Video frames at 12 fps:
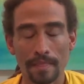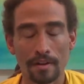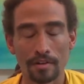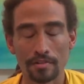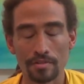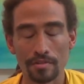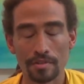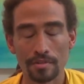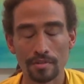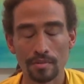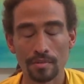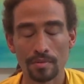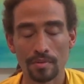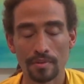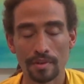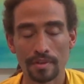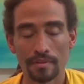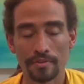Arjuna knew
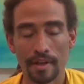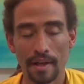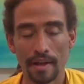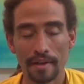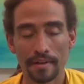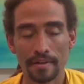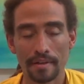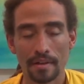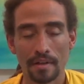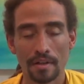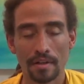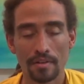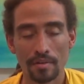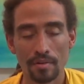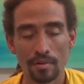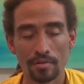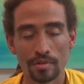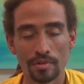that if he had the
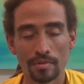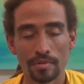guru,